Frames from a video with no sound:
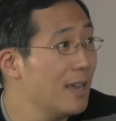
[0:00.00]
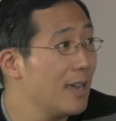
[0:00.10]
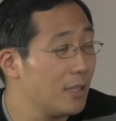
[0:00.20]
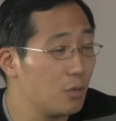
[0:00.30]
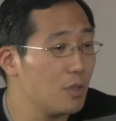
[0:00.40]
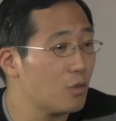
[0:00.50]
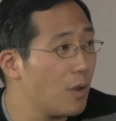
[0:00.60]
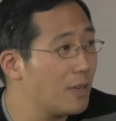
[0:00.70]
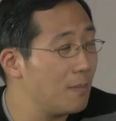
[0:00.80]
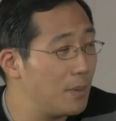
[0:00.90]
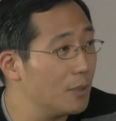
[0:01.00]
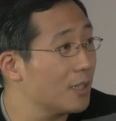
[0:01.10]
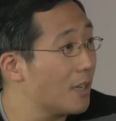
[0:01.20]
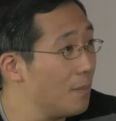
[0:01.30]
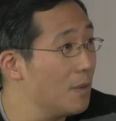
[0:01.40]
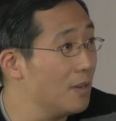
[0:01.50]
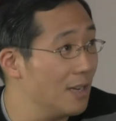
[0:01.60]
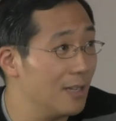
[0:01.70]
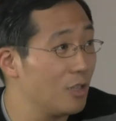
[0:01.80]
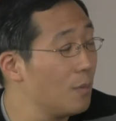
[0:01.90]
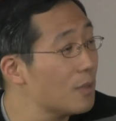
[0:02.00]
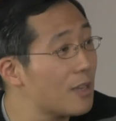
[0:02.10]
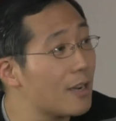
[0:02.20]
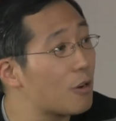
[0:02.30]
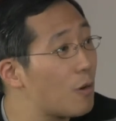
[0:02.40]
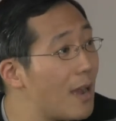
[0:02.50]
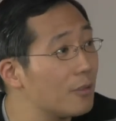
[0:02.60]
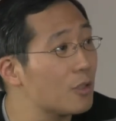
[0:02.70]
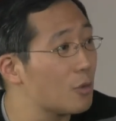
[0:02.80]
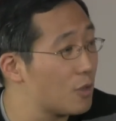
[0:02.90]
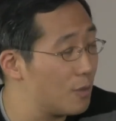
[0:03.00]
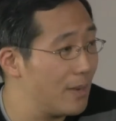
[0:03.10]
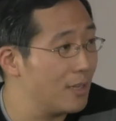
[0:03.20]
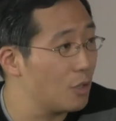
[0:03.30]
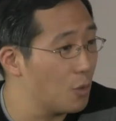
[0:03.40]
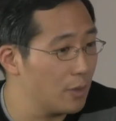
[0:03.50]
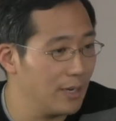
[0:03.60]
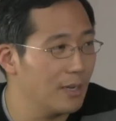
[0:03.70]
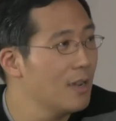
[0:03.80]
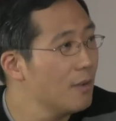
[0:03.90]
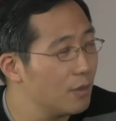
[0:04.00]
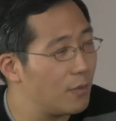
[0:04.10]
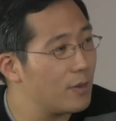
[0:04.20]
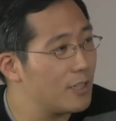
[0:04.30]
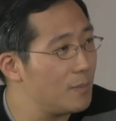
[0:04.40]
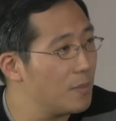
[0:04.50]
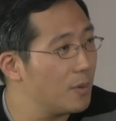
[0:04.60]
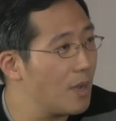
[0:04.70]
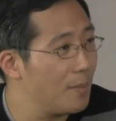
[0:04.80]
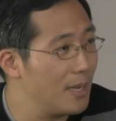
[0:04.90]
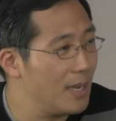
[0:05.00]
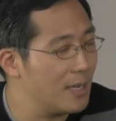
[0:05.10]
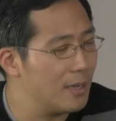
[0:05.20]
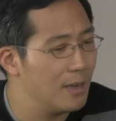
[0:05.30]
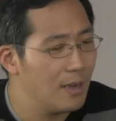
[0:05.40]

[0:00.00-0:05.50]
And so he's tried to build a community. It's almost like crowdsourced mentoring with various people coming in.